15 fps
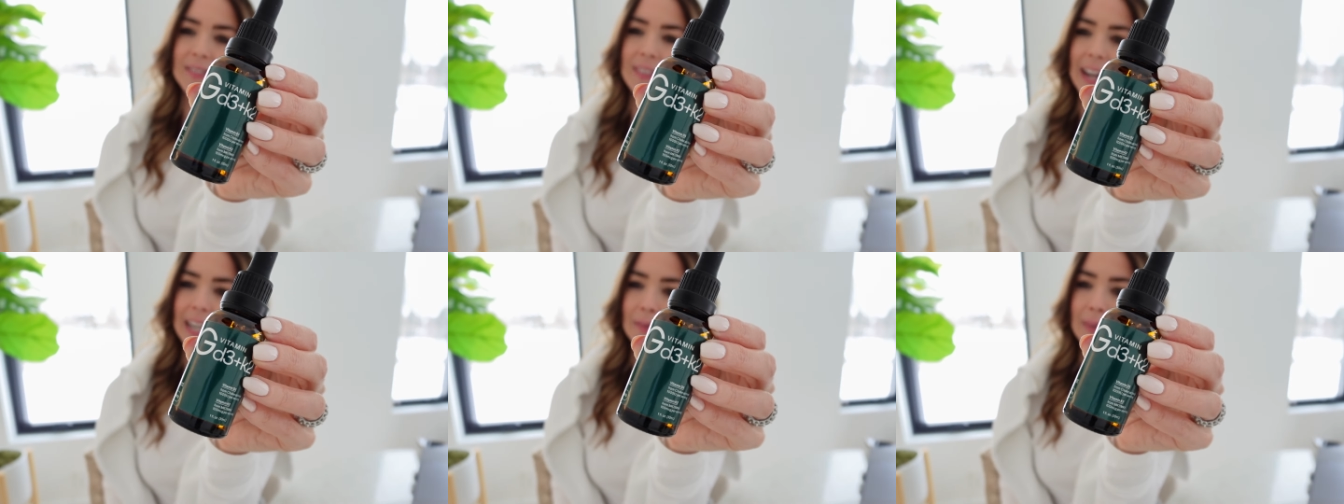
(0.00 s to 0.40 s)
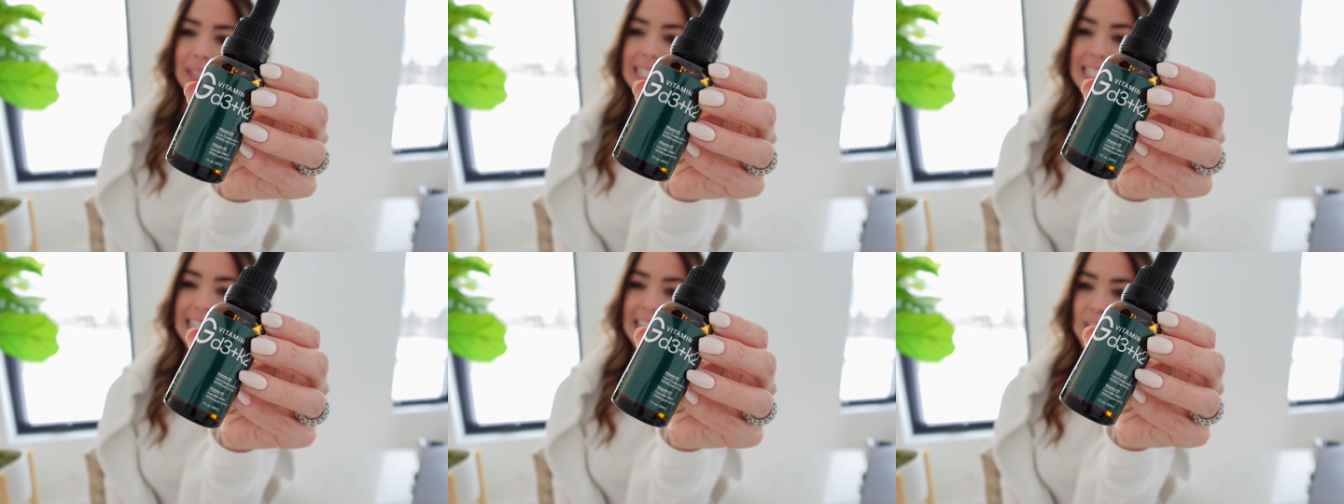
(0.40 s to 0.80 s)

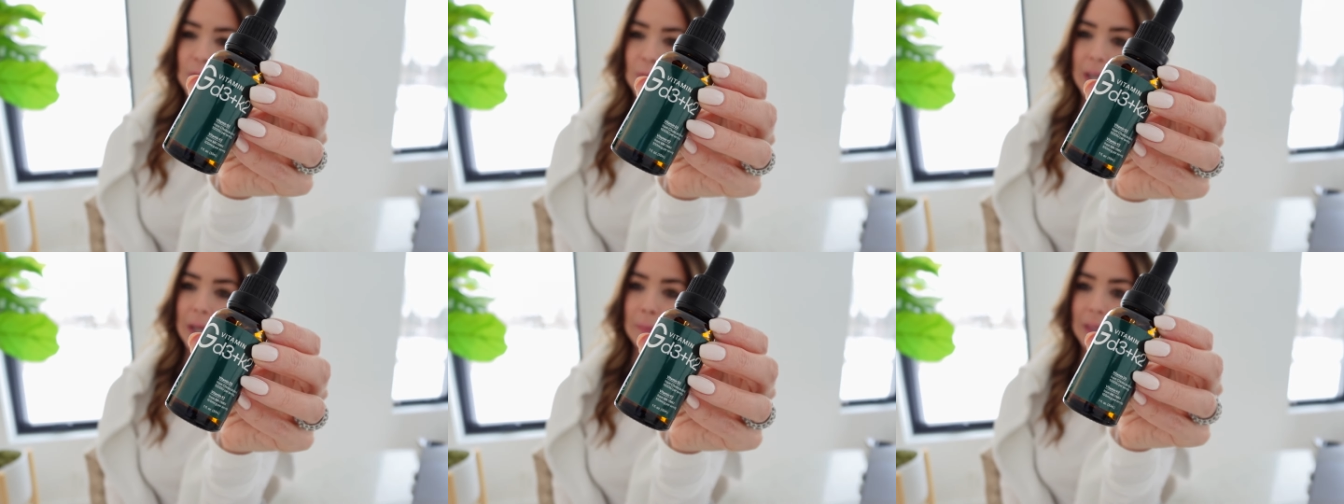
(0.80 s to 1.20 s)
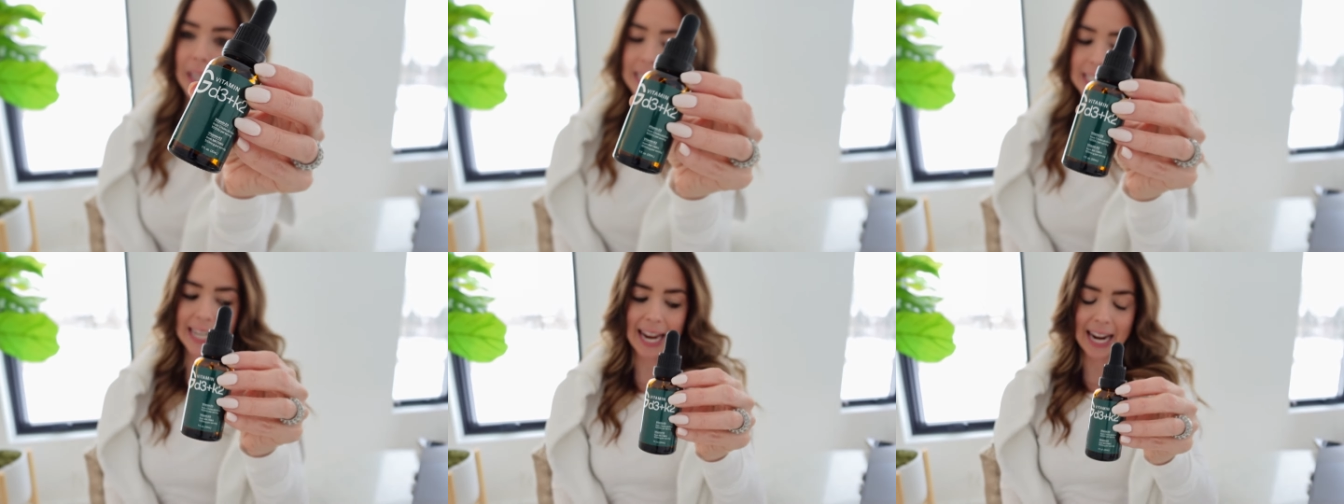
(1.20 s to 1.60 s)
vitamin D3
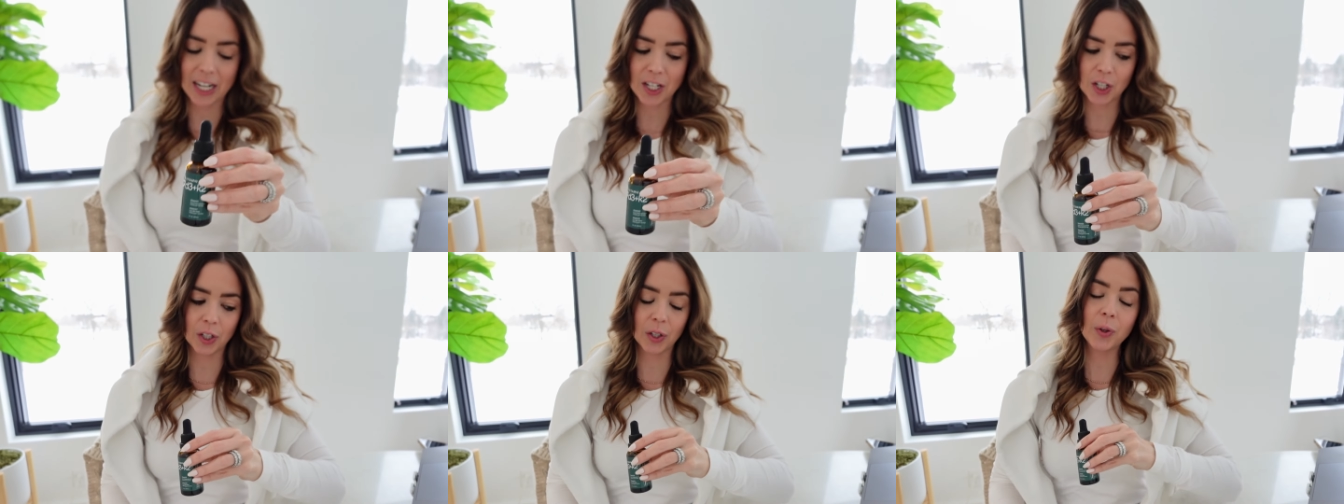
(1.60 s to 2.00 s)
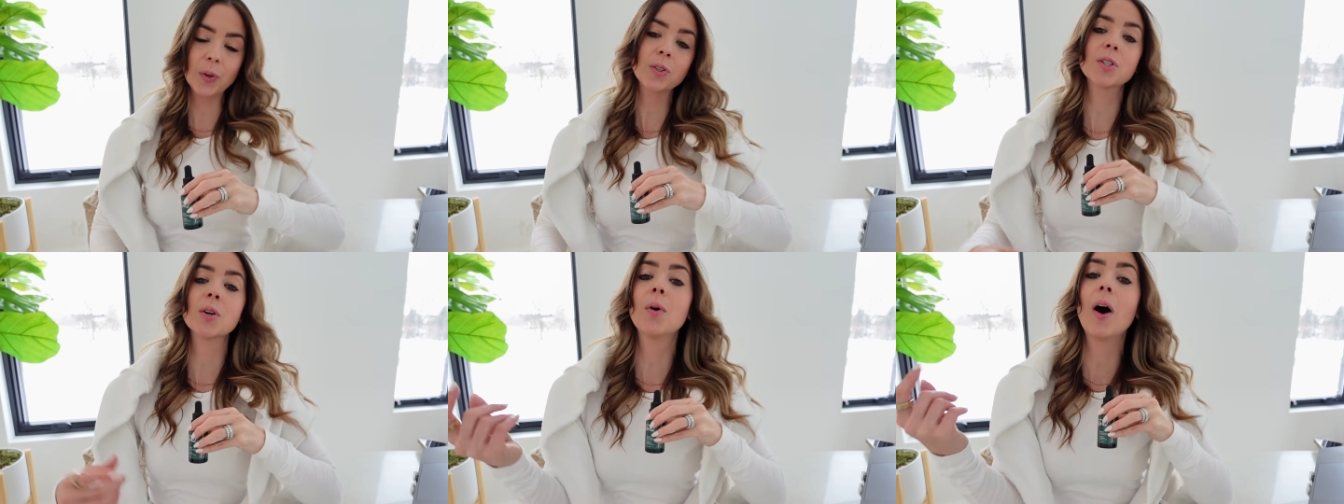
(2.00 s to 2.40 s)
plus
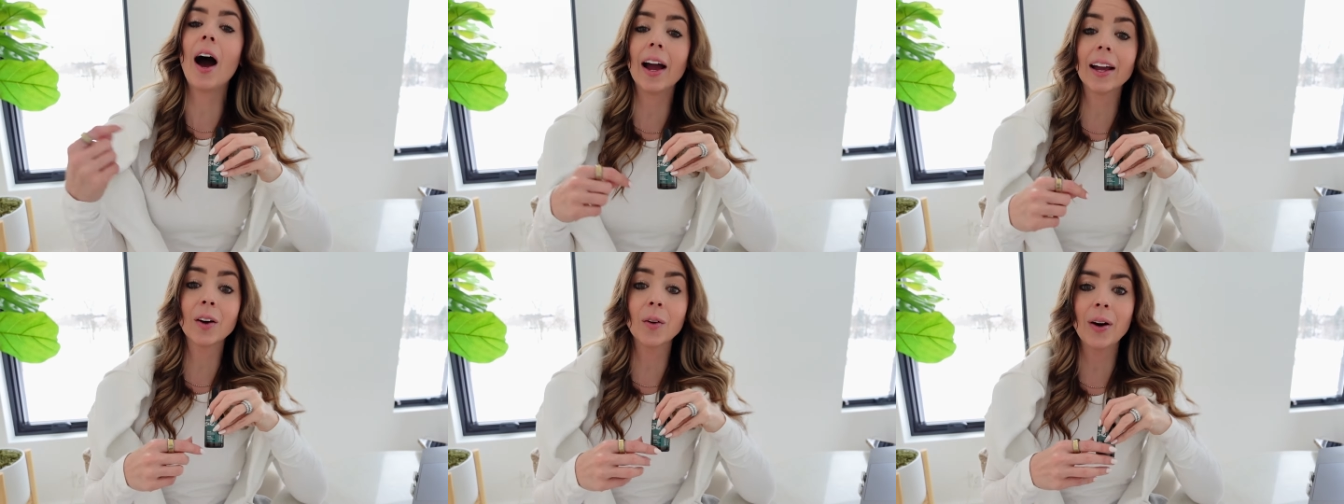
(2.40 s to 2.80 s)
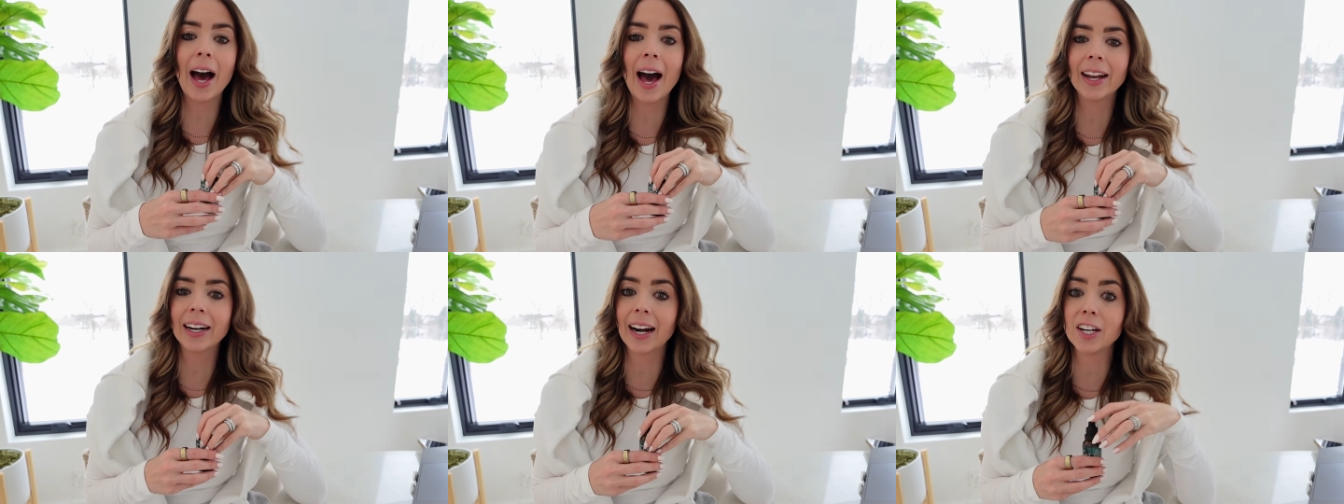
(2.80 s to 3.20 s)
K2. So I go
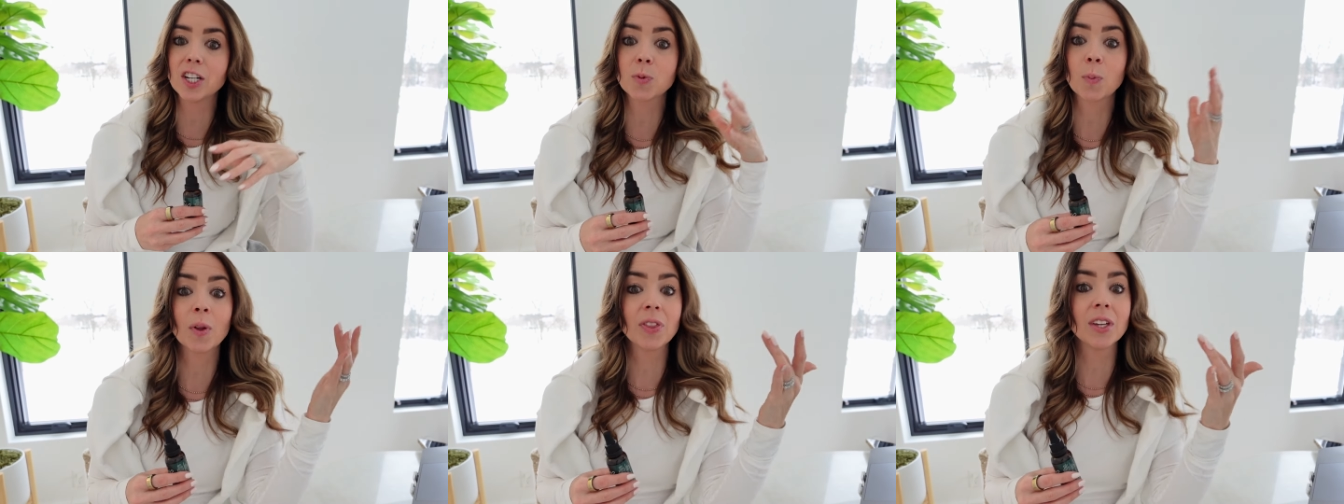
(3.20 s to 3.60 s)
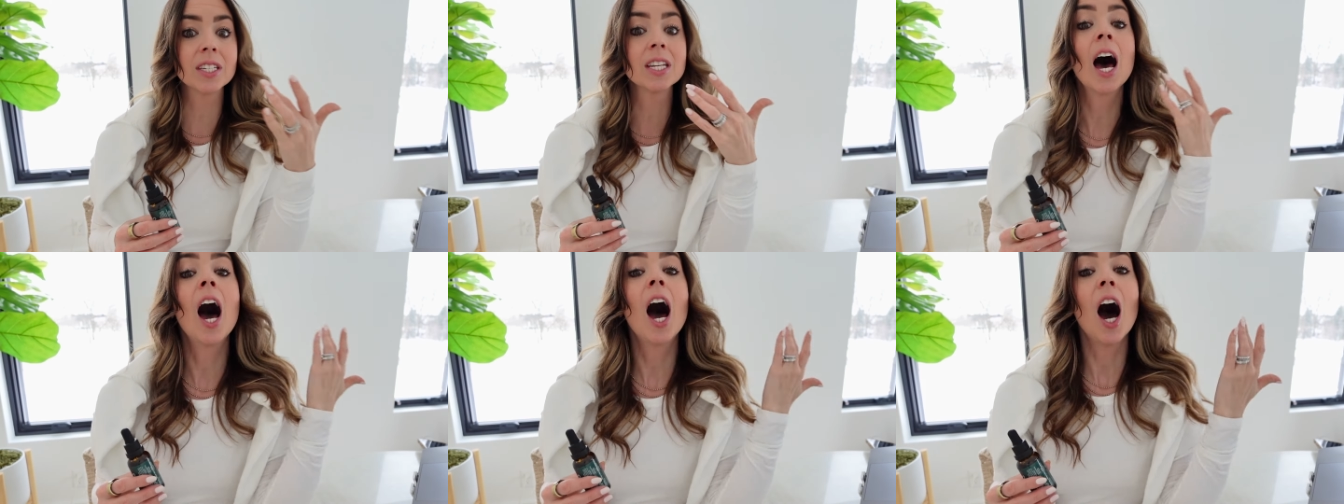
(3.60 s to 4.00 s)
ahead and I just put this